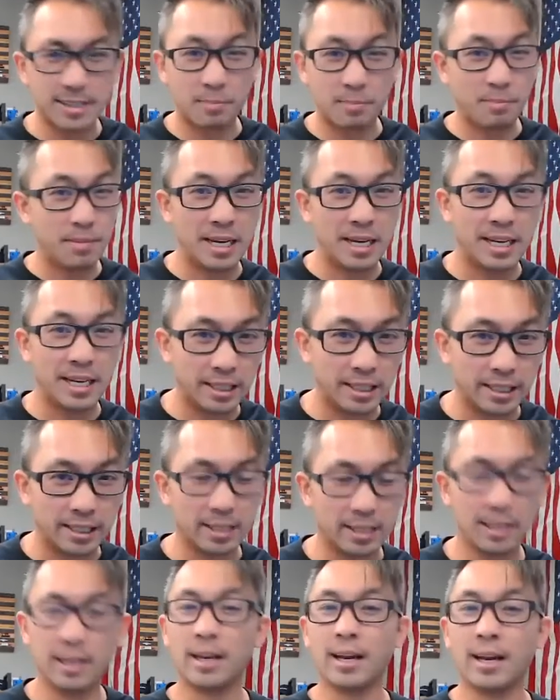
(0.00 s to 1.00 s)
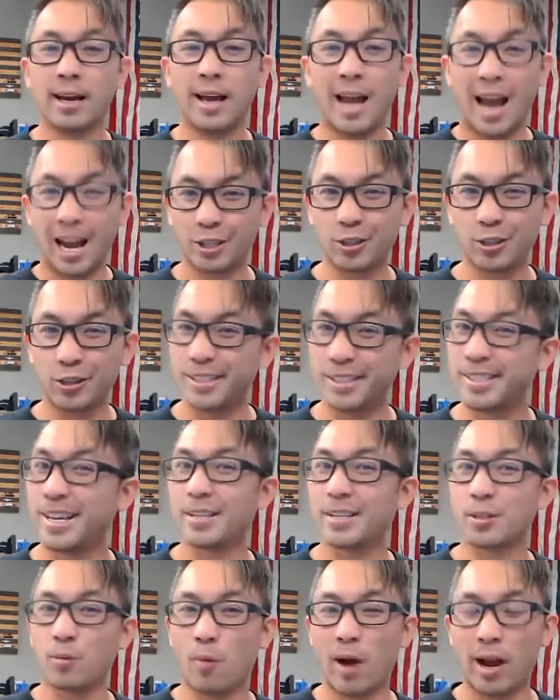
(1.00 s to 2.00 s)
immediately. Actually, it
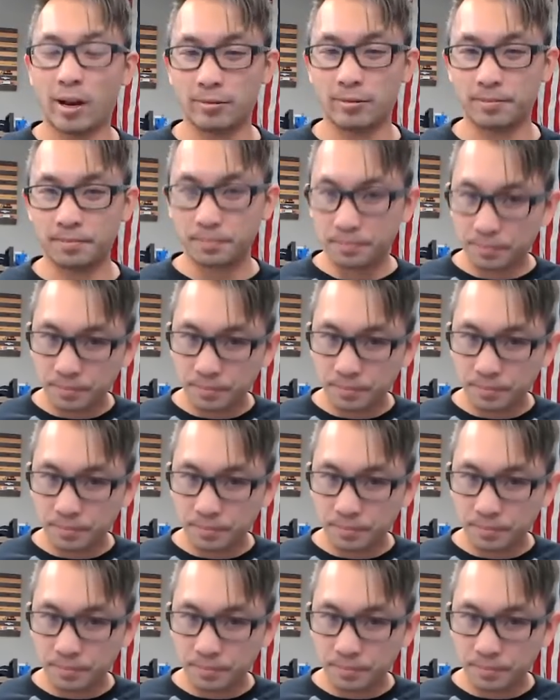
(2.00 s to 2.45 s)
takes a while.